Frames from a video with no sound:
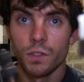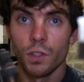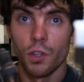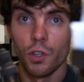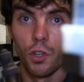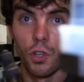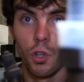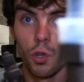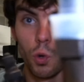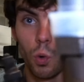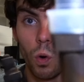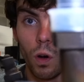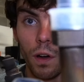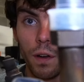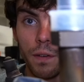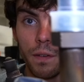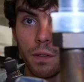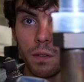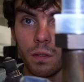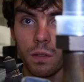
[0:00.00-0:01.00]
New
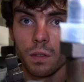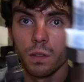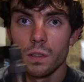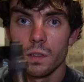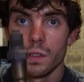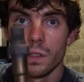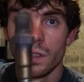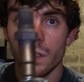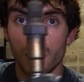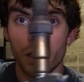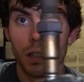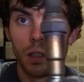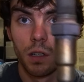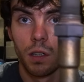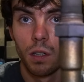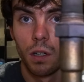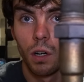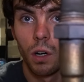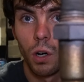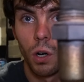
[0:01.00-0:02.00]
one,
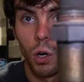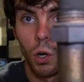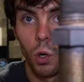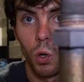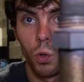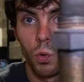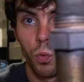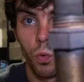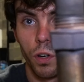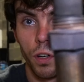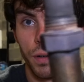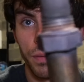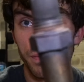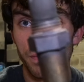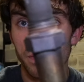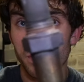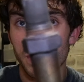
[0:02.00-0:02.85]
old one.